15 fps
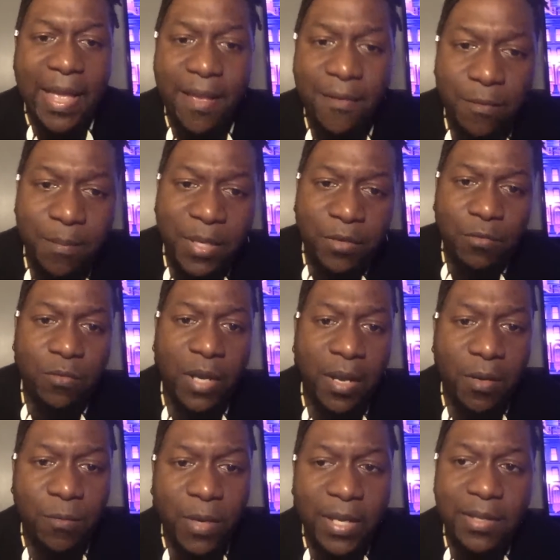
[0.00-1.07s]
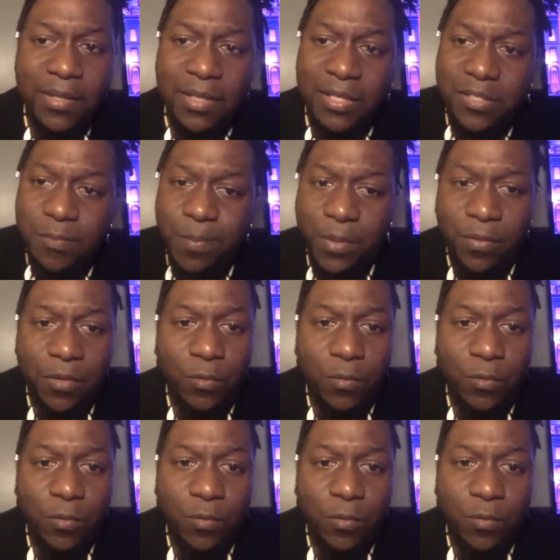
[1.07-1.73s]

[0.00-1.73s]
ever been around with. This spirit